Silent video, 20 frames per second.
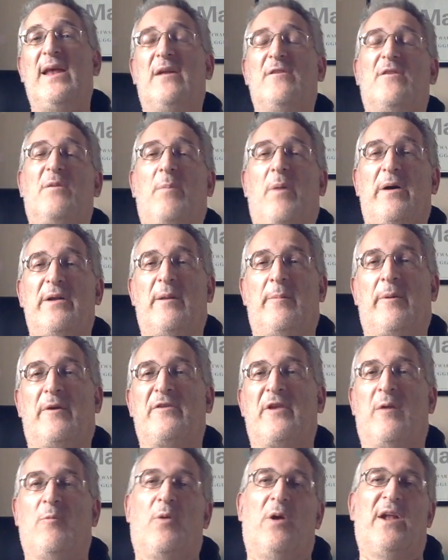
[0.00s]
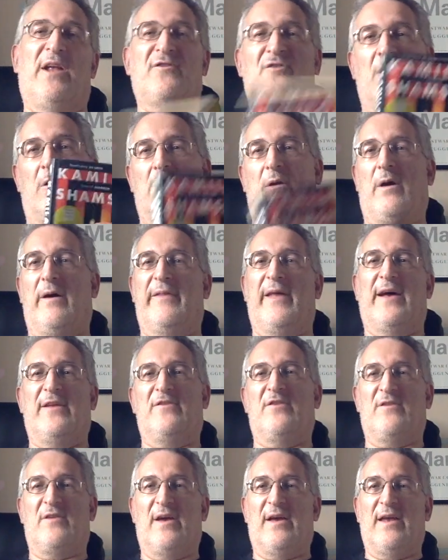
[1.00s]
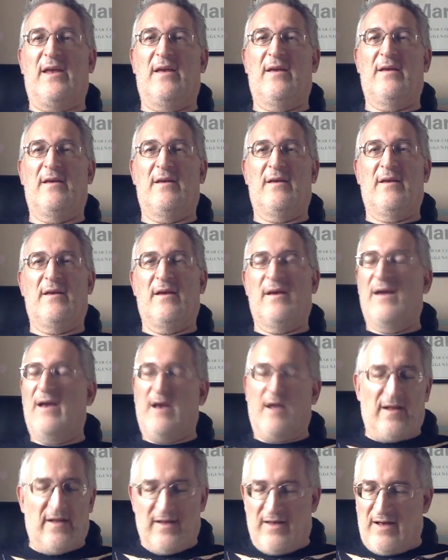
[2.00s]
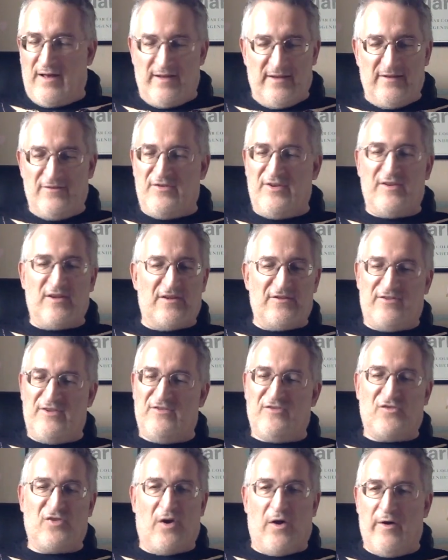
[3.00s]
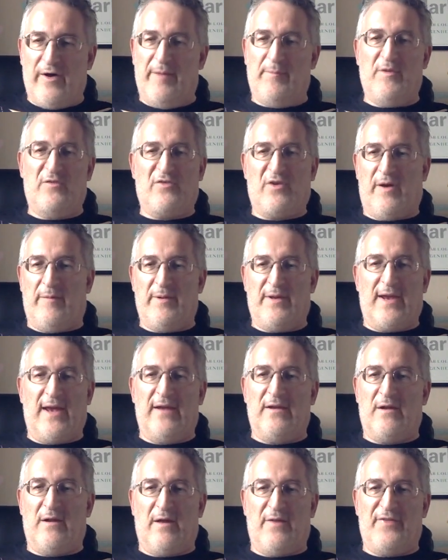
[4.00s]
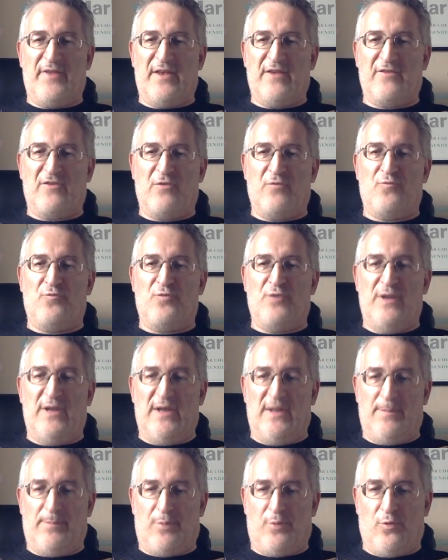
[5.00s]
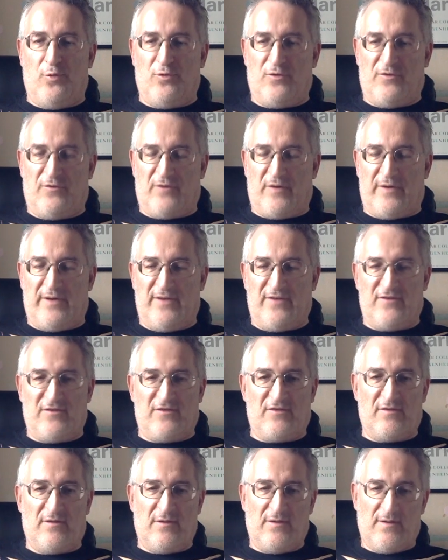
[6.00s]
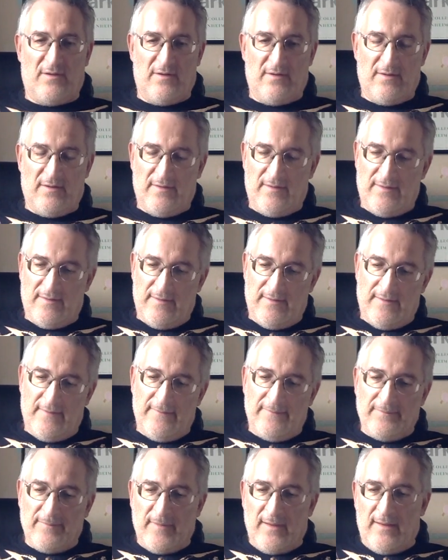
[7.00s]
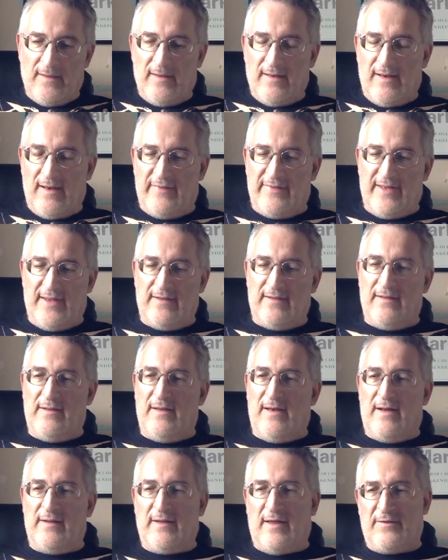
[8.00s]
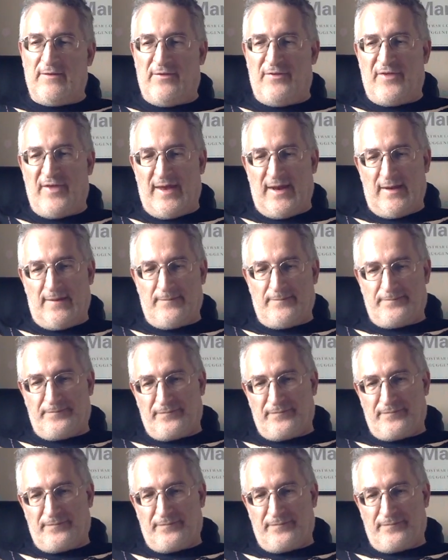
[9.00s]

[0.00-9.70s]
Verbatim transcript: undermined it by saying, well, it's not like that today. Uh, and she does this time and time again, and I think it's a really poor device. And then another thing.